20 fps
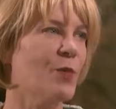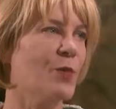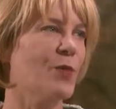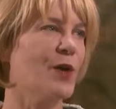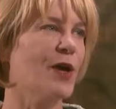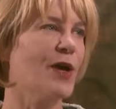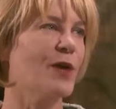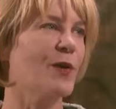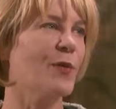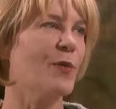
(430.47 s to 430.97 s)

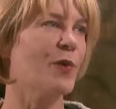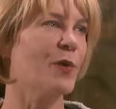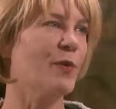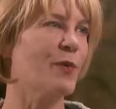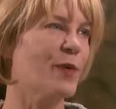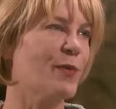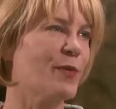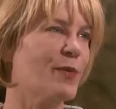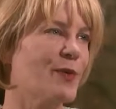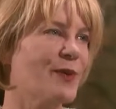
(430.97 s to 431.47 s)
But what
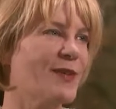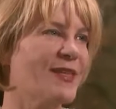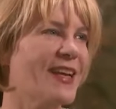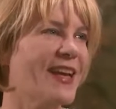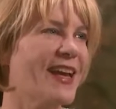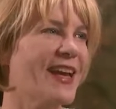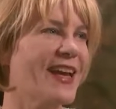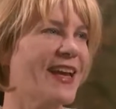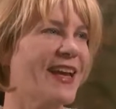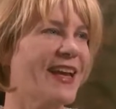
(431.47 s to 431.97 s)
people are
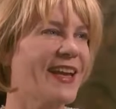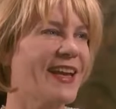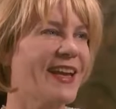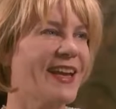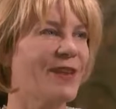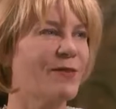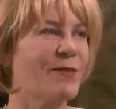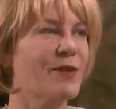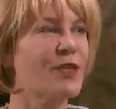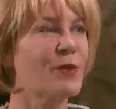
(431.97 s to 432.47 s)
saying
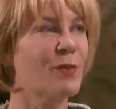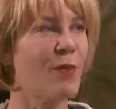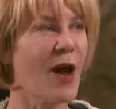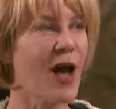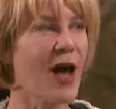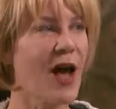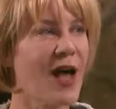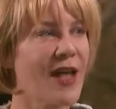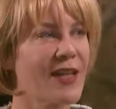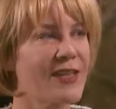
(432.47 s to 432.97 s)
in
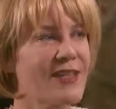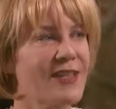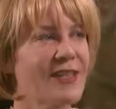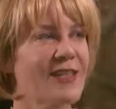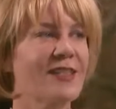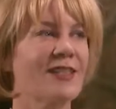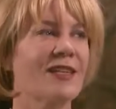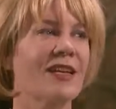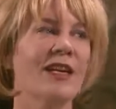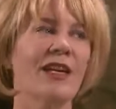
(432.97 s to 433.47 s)
response
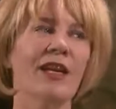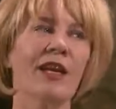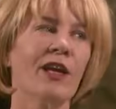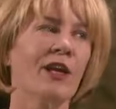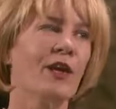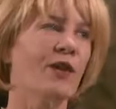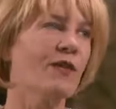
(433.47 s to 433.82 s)
is like,